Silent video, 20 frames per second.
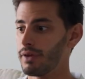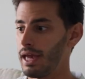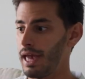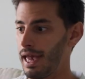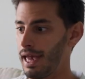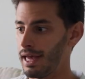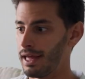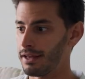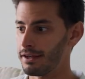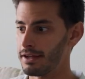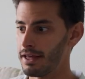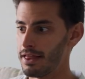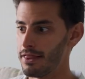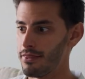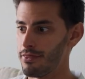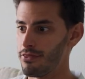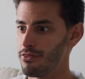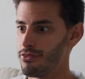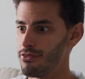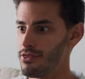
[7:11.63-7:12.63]
And
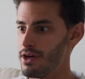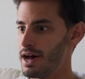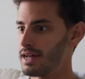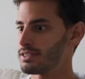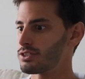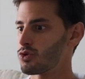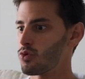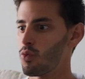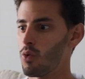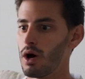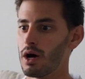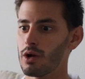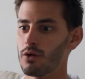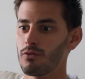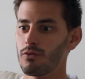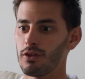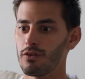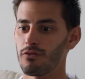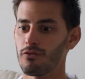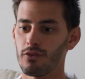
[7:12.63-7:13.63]
that's quite
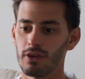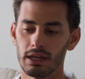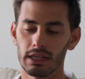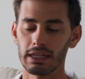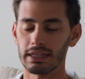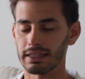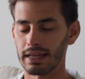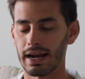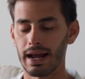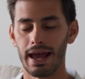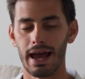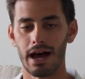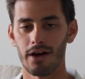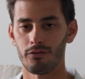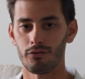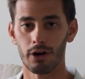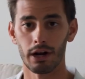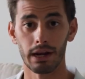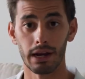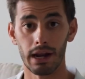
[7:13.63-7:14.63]
of the feeling that I
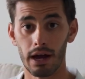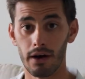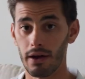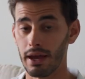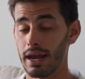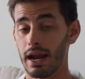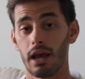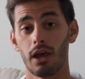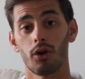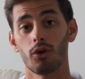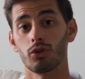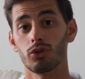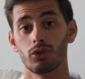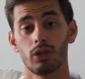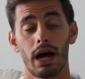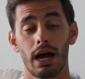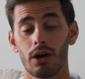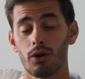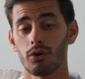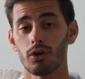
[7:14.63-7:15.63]
have right now. And I
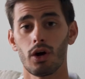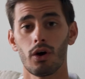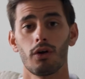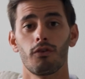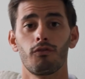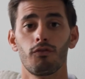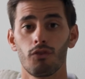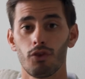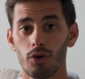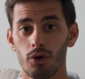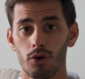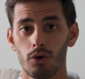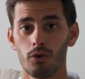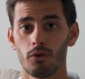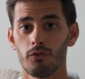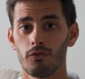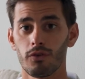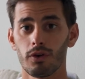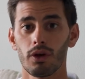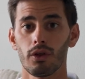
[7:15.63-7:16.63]
don't know if you
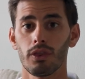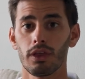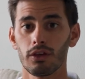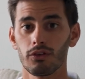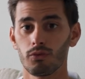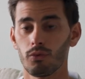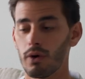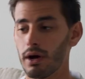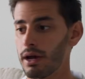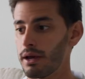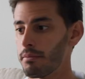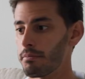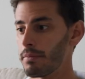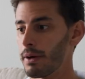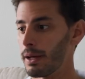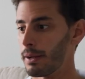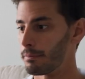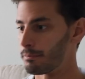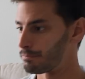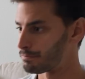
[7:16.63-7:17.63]
feel this way,
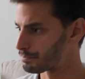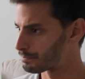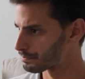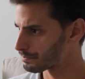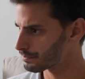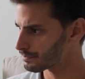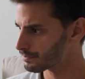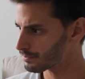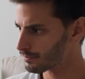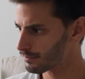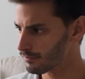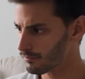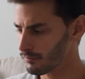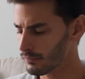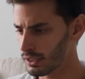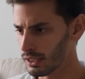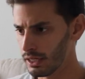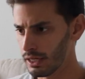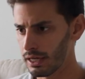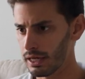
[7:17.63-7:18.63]
but
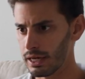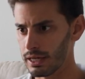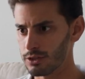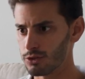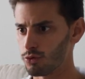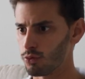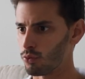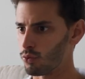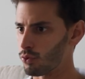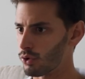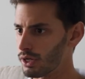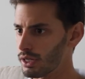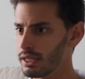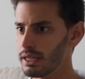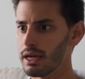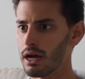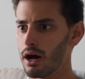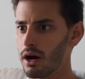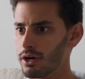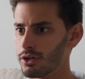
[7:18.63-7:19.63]
it's really
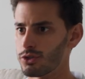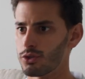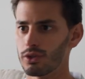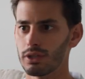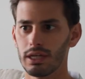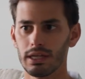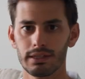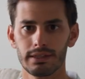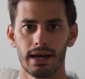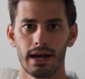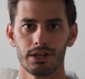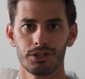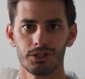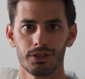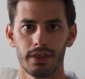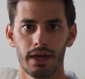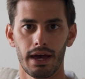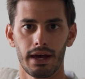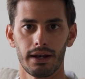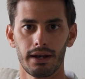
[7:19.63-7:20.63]
hard to detach
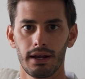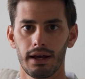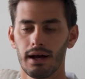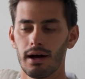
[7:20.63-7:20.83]
that.